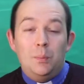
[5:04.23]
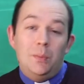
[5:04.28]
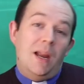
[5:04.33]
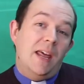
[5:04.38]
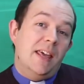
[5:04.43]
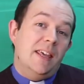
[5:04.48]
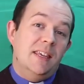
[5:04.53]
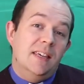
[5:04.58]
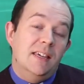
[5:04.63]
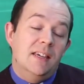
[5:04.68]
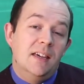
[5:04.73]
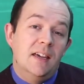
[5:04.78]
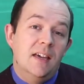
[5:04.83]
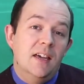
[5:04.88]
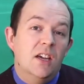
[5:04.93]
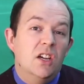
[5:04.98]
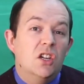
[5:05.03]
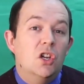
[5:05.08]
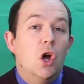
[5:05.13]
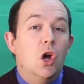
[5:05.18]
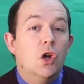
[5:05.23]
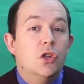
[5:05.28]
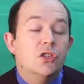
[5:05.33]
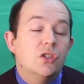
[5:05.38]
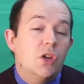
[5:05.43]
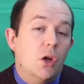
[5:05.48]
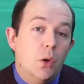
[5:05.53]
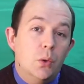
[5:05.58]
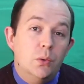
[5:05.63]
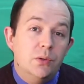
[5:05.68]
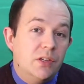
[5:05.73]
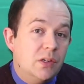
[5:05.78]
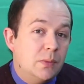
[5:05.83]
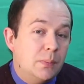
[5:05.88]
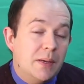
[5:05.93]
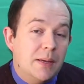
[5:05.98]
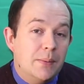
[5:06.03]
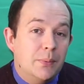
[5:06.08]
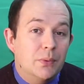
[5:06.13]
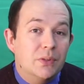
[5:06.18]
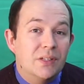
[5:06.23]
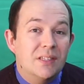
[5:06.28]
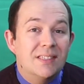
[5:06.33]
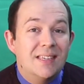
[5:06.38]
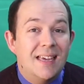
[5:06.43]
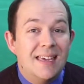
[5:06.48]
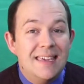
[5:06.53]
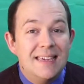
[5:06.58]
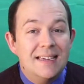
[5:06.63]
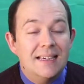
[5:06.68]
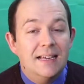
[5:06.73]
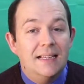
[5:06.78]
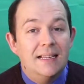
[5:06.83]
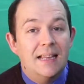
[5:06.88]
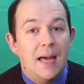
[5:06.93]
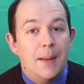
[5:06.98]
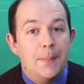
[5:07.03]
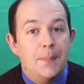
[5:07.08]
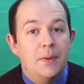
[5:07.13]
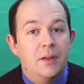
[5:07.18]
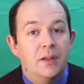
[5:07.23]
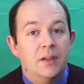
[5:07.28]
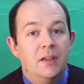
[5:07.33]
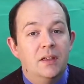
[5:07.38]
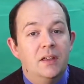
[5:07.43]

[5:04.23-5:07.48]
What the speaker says: plague, God told his people to take a lamb,